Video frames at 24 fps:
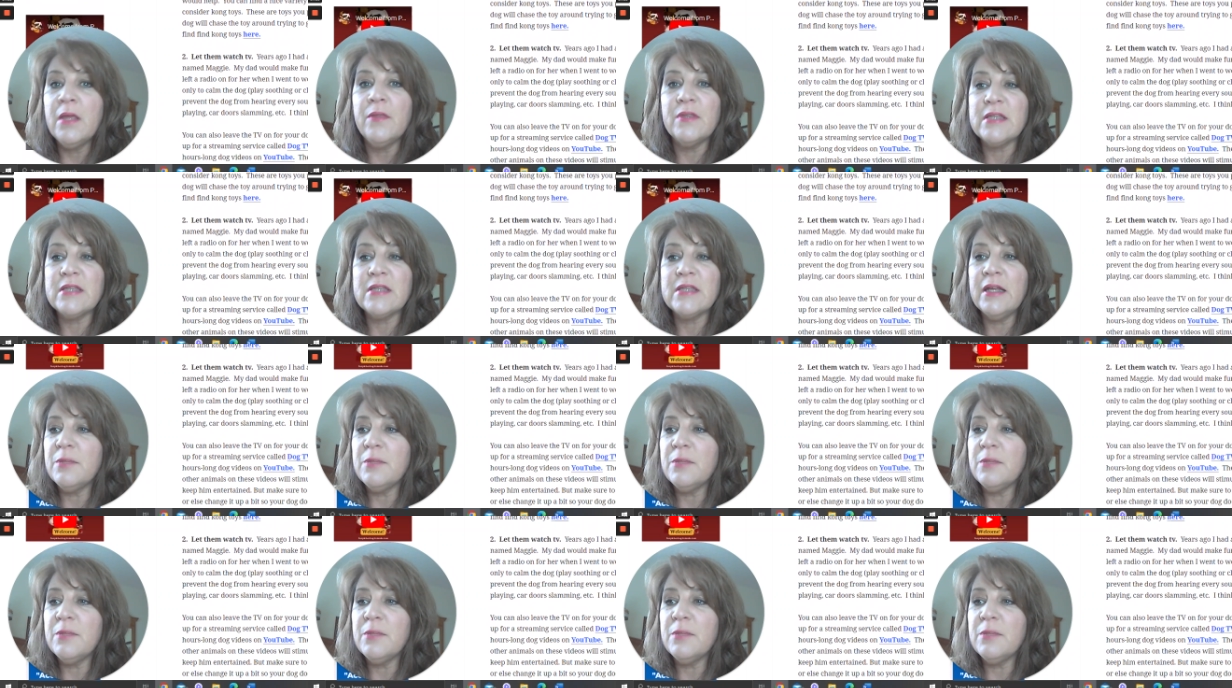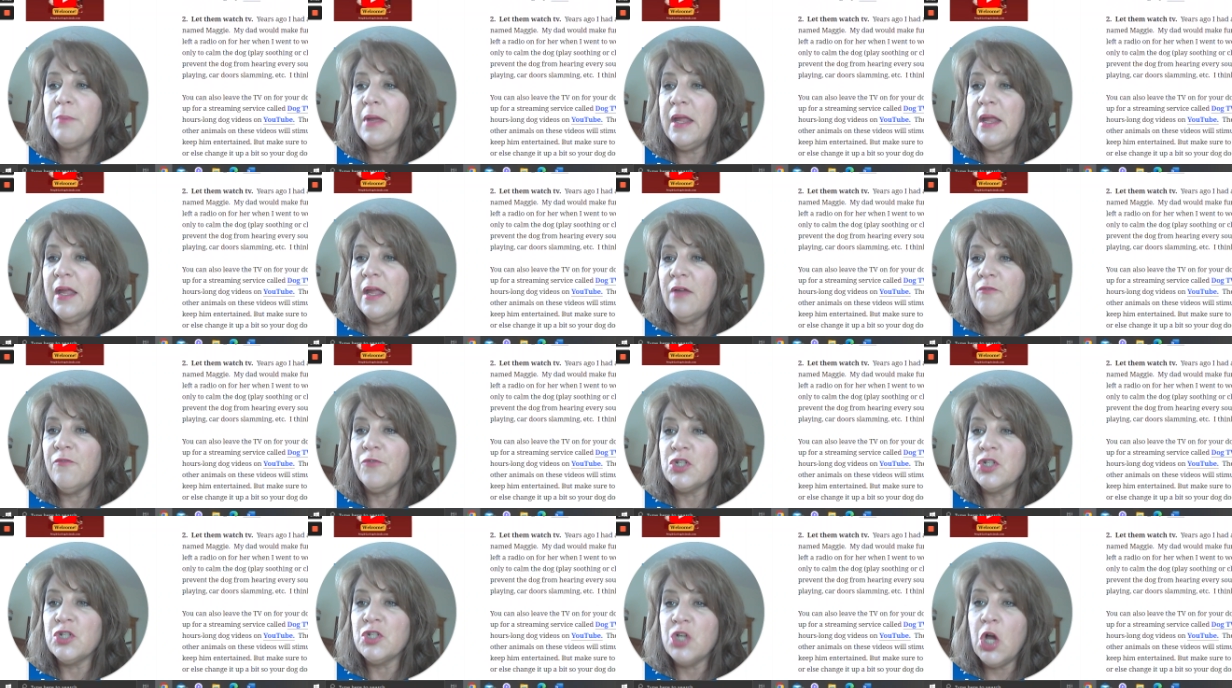The second tip I
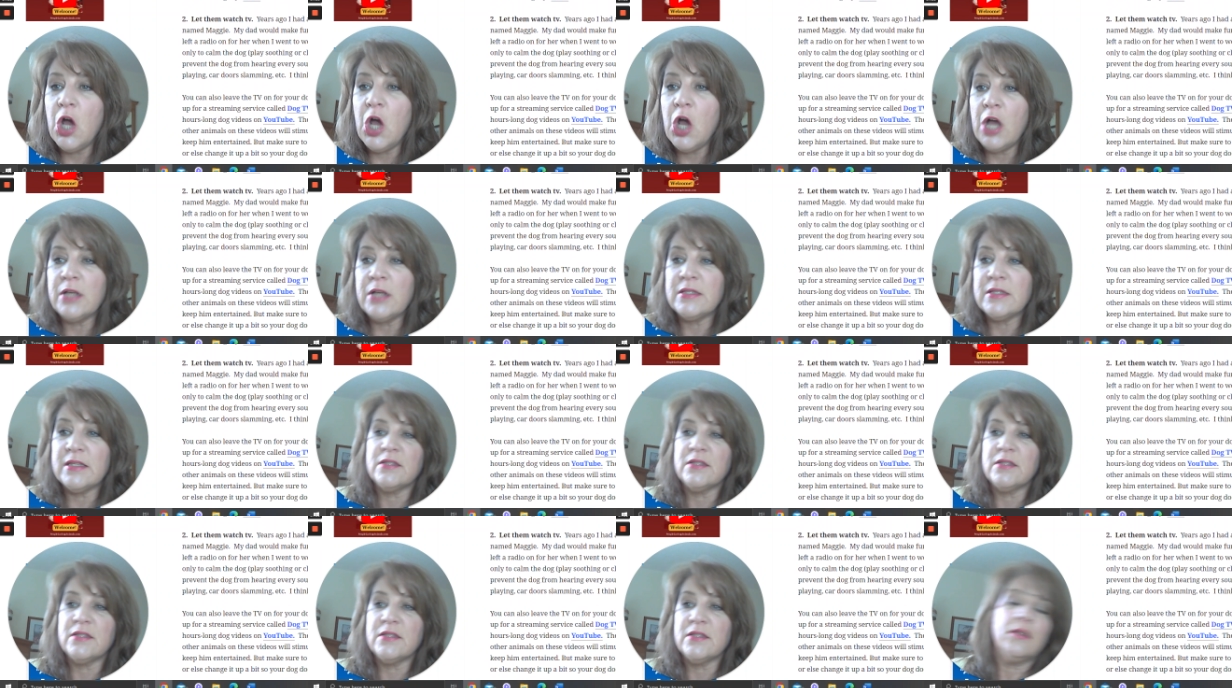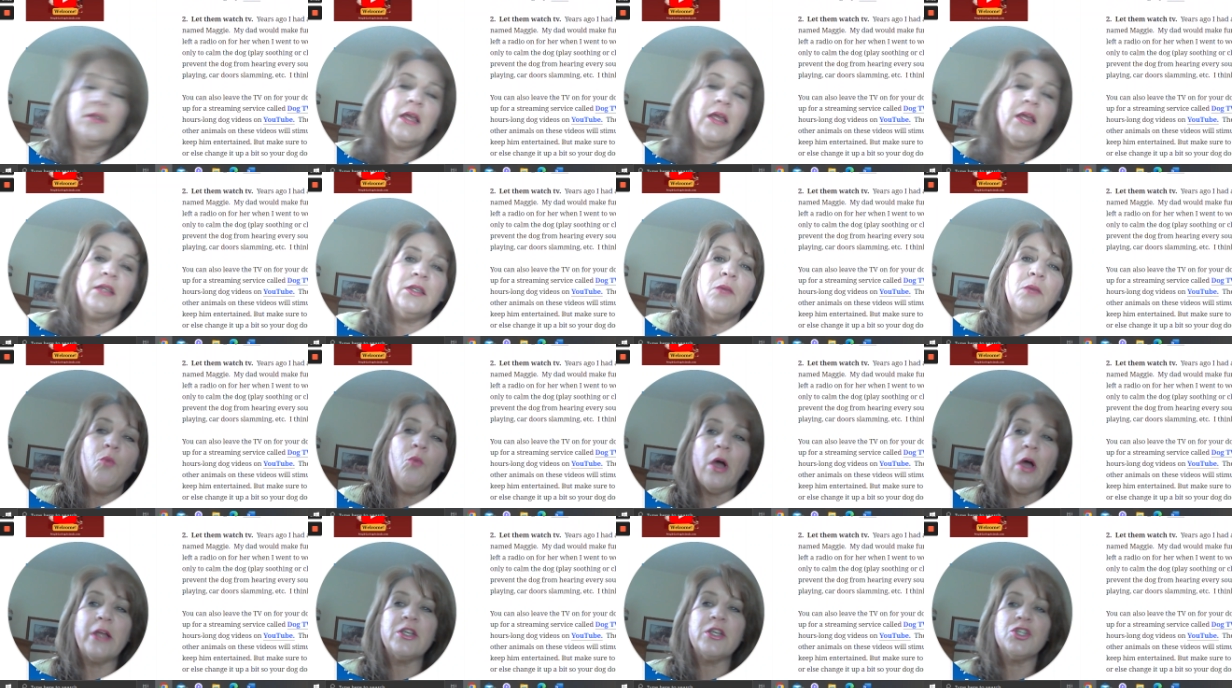have for dogs is to let
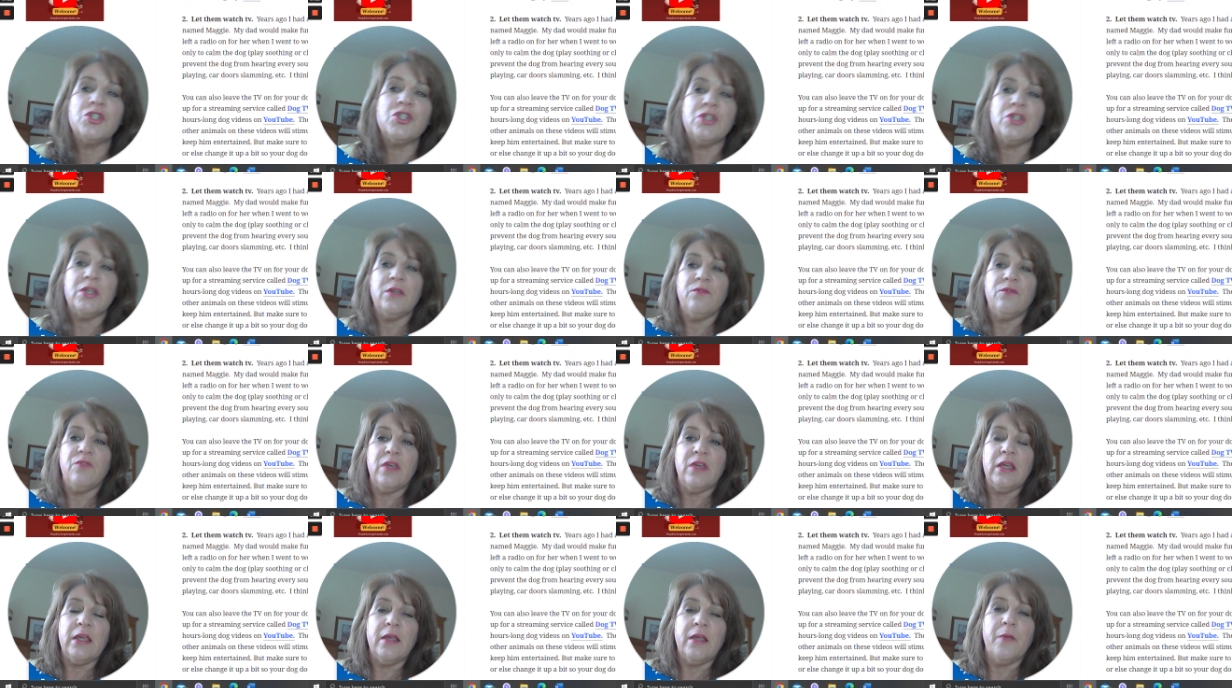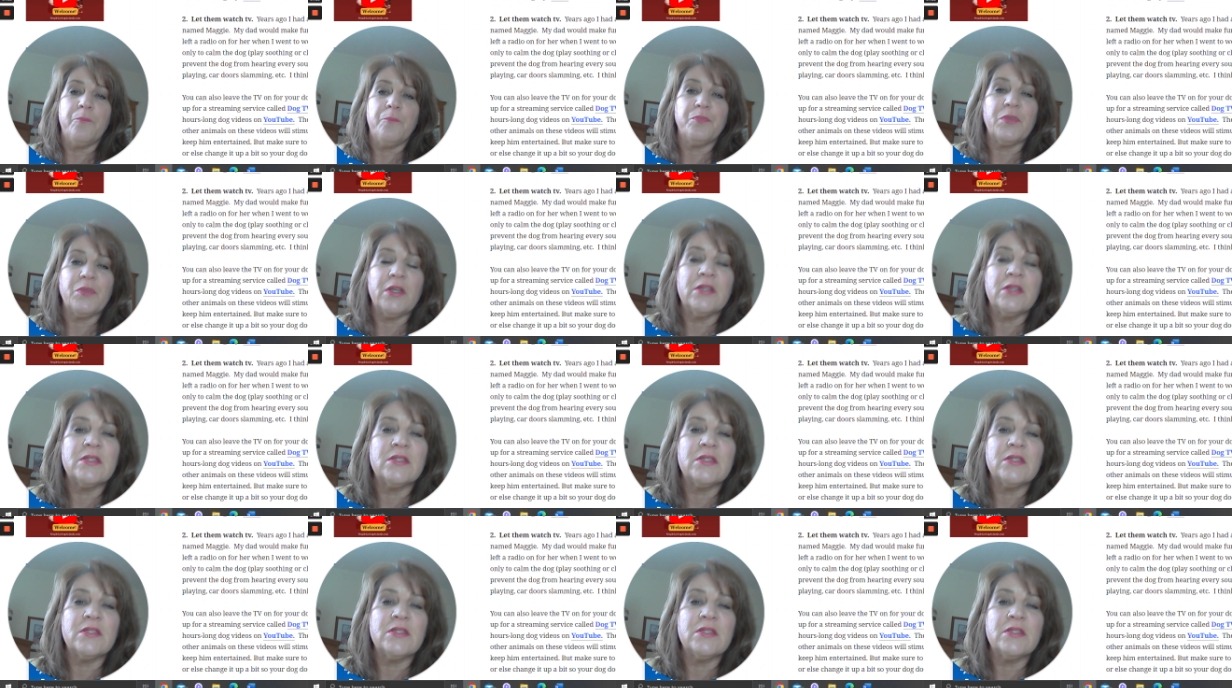them watch TV.